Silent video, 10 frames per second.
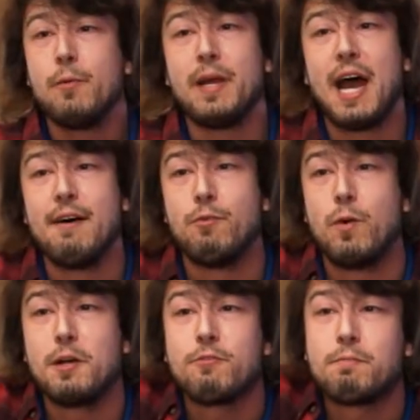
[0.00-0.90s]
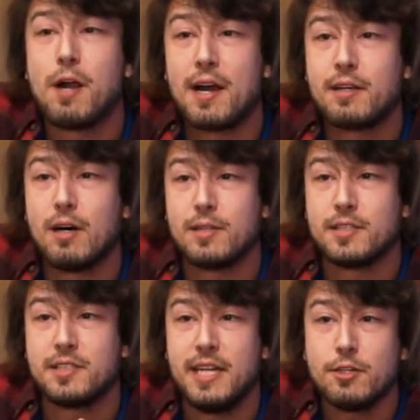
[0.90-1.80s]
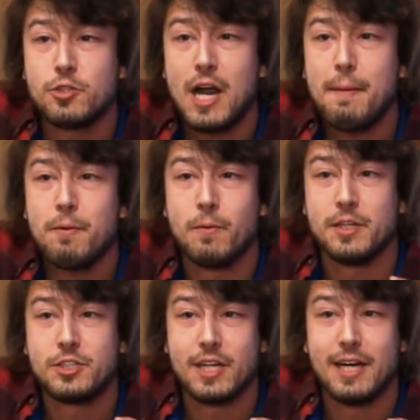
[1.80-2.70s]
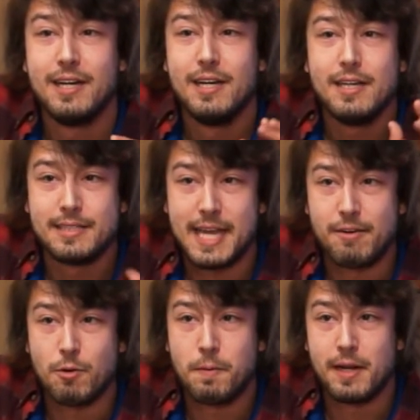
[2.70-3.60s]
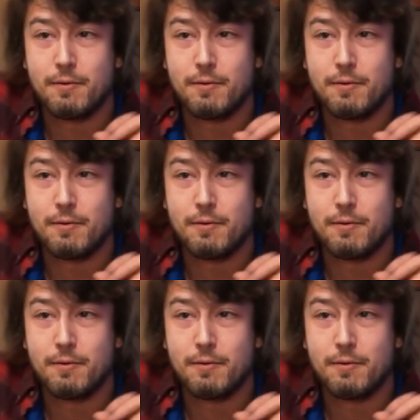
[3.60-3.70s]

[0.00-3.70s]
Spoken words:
we have a wonderful product called the snail trap, which Danny will put in